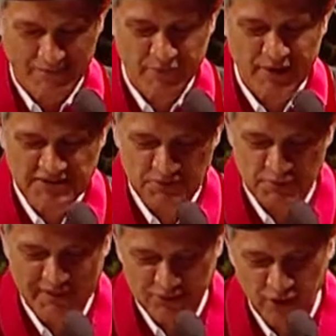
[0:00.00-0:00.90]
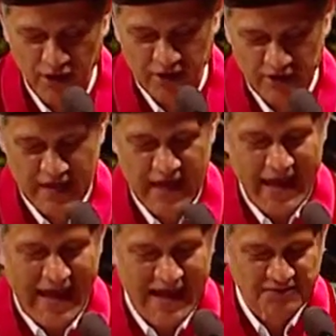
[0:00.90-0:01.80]
impressed with my talk,
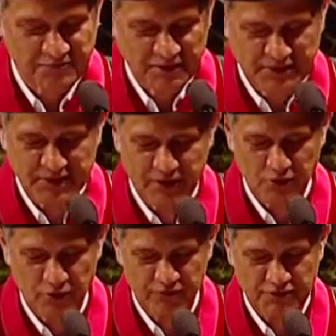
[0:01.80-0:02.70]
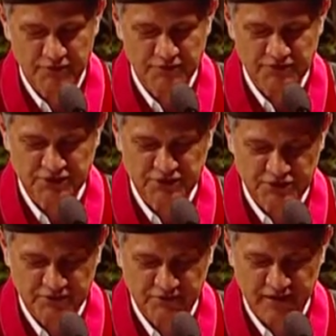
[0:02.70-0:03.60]
asked me to take over their research
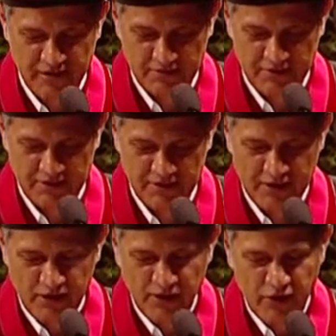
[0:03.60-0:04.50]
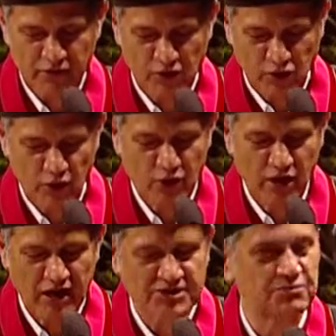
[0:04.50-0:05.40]
and development of a low
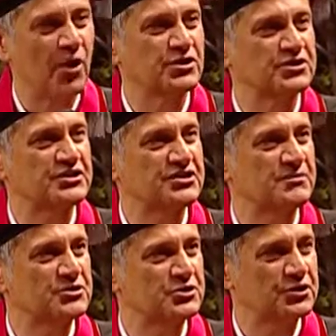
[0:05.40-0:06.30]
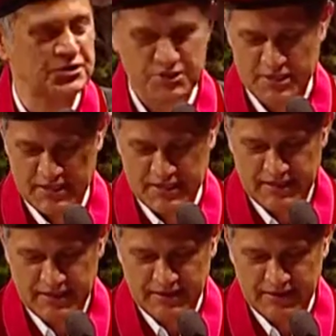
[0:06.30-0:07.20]
cost pulse oximeter
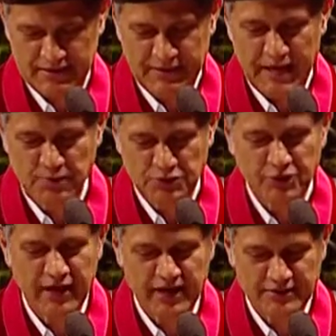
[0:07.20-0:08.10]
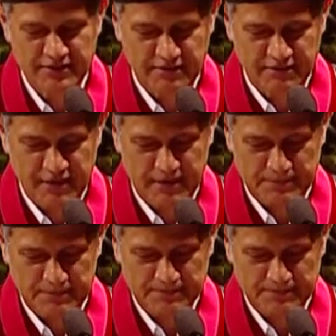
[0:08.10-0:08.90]
they were trying to develop.